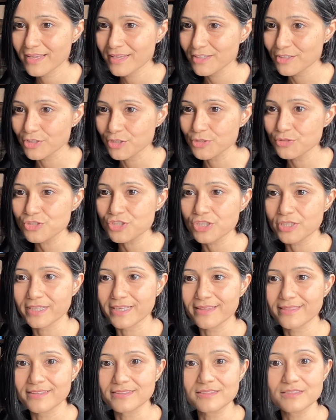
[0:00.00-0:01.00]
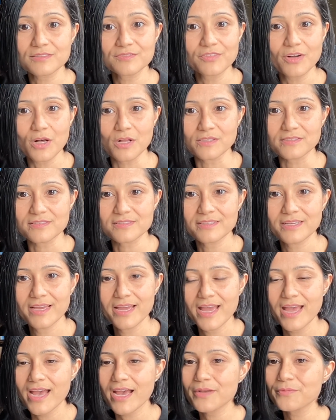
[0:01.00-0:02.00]
Usually this is false.
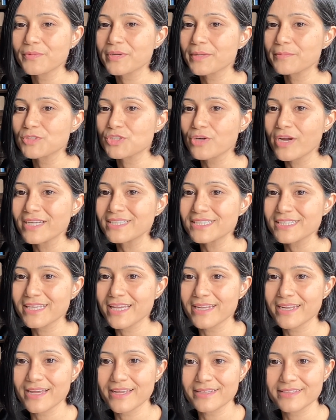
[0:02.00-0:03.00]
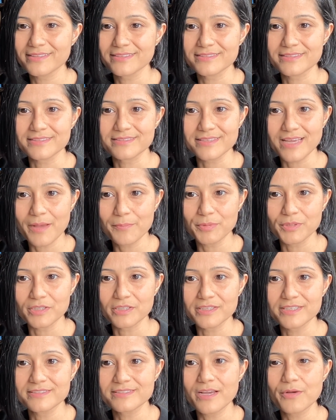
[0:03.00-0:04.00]
And what I'm trying to get at in this example
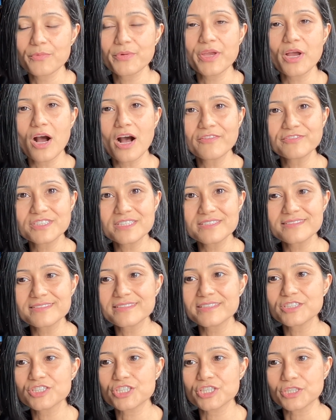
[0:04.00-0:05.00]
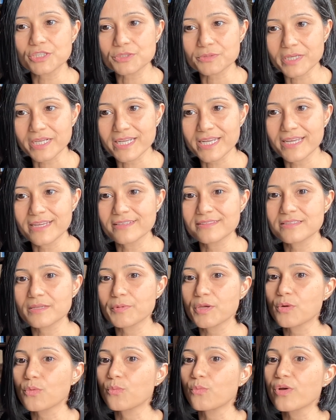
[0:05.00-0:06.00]
is that we often see children
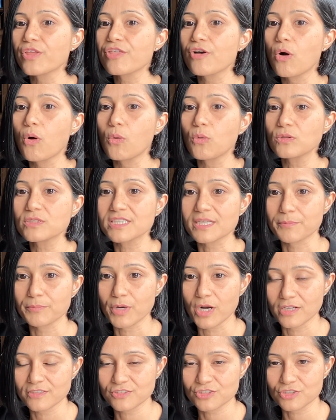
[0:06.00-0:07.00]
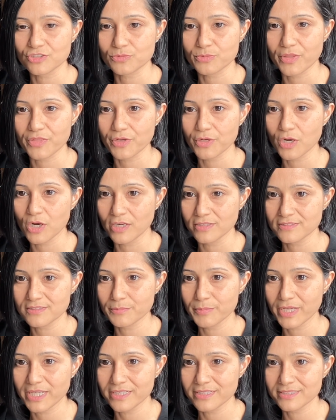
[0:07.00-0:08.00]
exhibit withholding postures when they're
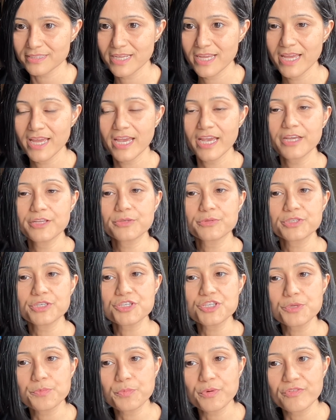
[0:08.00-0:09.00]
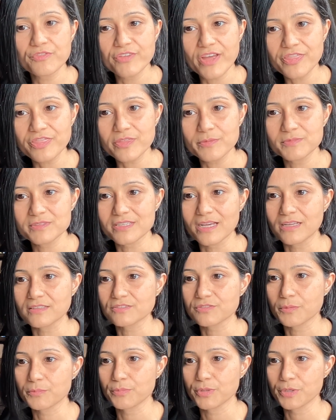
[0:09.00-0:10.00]
constipated in order to prevent themselves
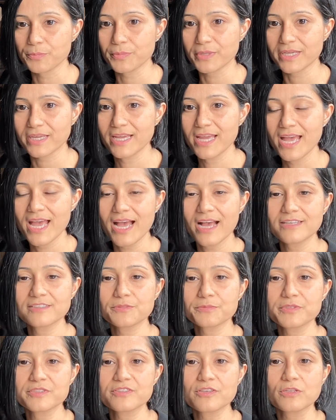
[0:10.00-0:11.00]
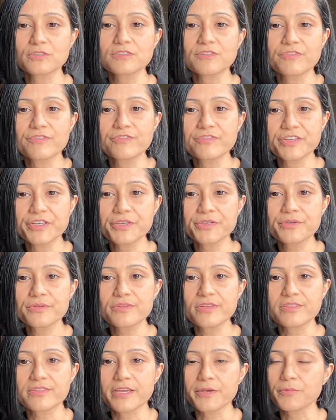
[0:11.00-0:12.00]
from pooping as a result of fear
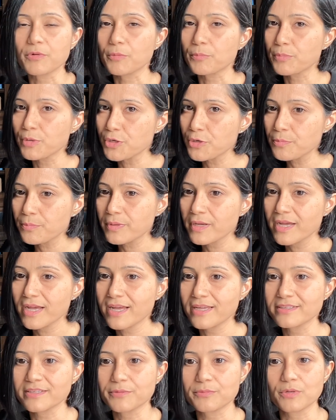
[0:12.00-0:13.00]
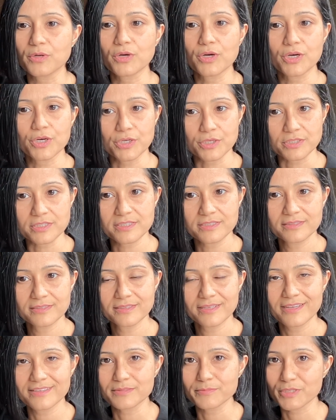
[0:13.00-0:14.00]
that they will poop and it will hurt,
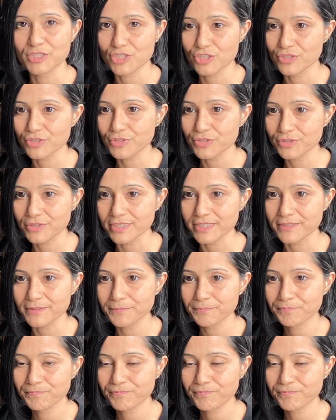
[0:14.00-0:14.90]
as mentioned earlier.